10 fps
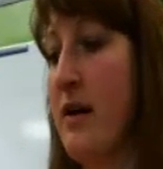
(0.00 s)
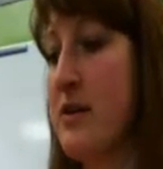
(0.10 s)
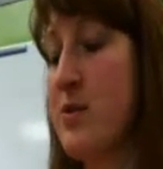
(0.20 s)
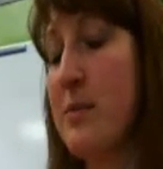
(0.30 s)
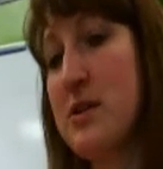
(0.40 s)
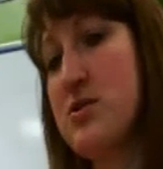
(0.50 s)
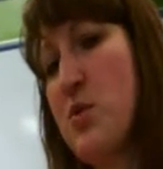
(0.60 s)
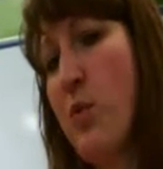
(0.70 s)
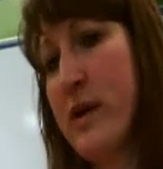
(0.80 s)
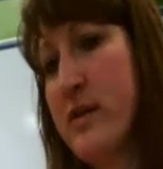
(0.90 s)
Alright, so I'm going to
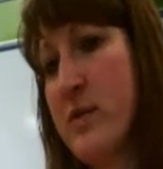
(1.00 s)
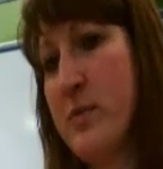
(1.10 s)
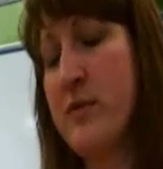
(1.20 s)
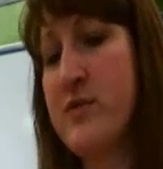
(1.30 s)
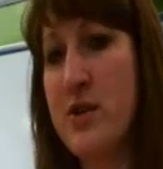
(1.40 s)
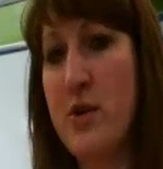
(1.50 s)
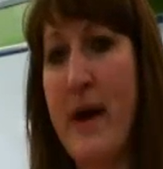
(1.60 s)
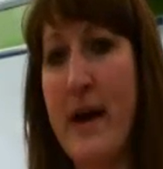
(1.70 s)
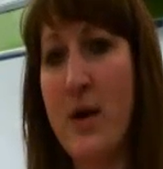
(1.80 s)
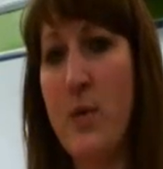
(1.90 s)
do one of the proofs in your
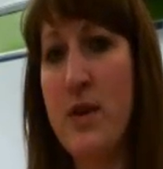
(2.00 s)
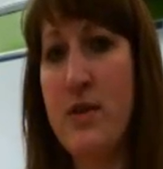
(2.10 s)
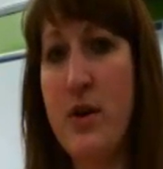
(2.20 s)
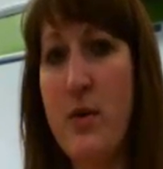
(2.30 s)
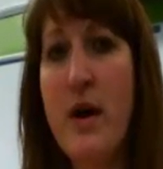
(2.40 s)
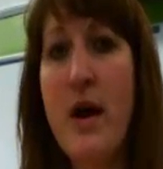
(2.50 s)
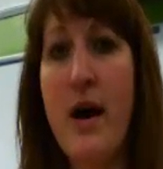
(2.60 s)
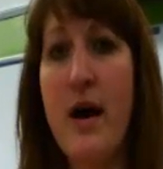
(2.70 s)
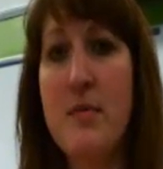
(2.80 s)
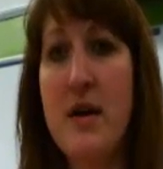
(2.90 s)
packet with you,
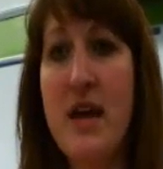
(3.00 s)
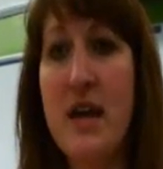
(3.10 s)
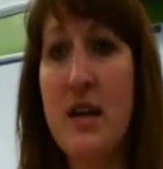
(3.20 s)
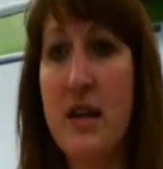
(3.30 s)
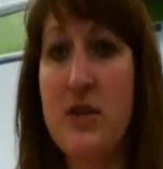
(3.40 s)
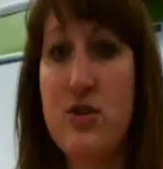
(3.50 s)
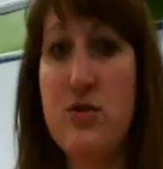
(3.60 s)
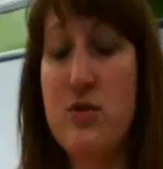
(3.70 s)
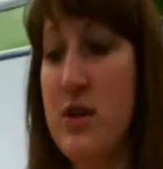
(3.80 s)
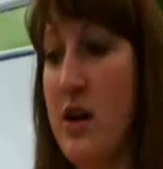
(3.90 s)
and then let
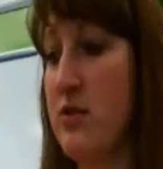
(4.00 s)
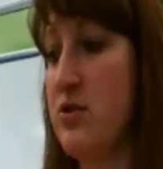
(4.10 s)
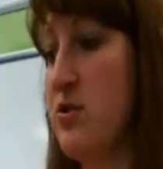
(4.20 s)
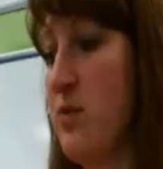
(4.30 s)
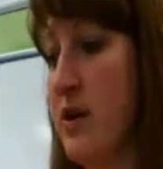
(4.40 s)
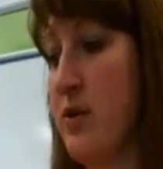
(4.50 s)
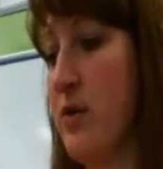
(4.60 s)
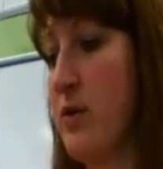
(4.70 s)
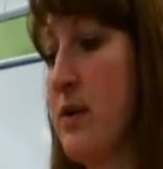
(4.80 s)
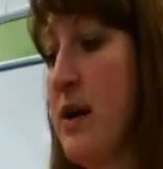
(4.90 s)
you do the other 2 on your
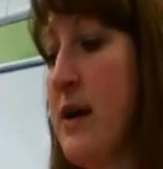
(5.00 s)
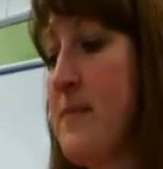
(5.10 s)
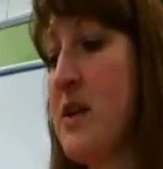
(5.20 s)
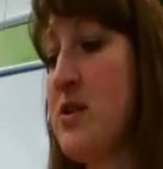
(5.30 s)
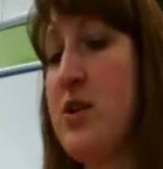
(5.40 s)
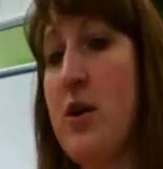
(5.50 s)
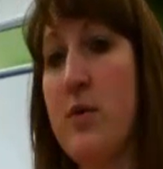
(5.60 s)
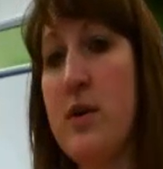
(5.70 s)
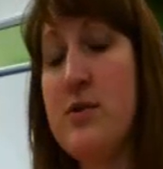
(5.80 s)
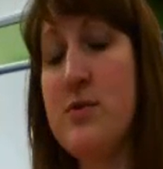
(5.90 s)
own.
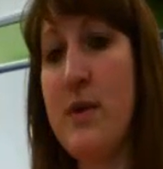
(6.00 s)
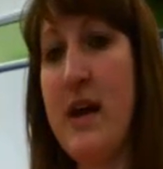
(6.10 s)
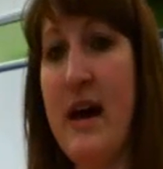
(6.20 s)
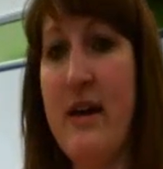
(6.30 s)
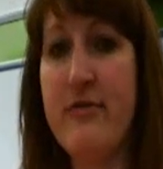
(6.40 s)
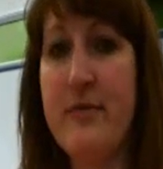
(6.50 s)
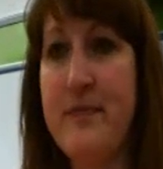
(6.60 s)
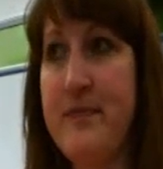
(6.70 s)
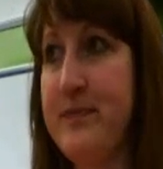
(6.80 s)
So, here's what we have.